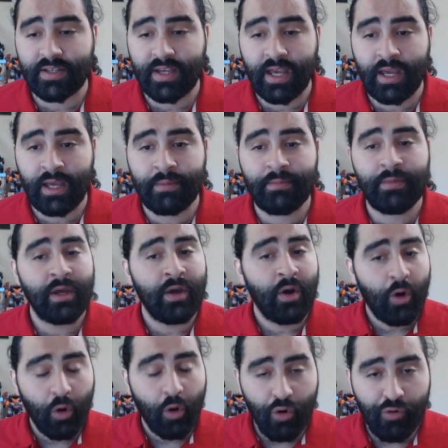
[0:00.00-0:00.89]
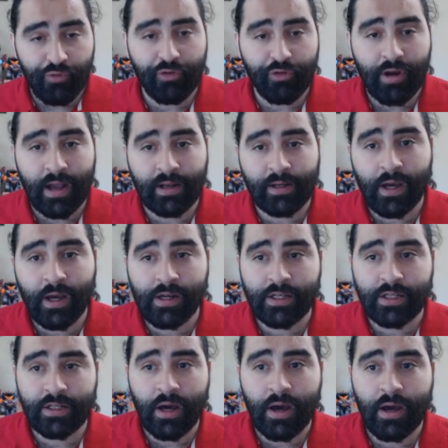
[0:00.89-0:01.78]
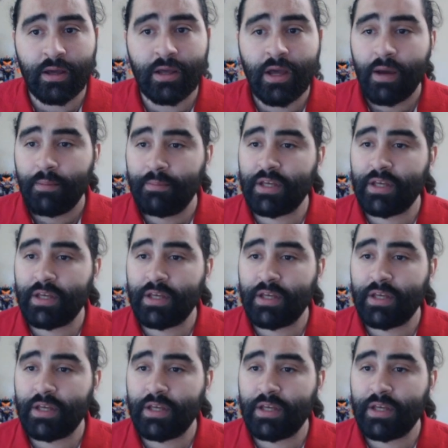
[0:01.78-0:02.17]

game over at Naughty Dog,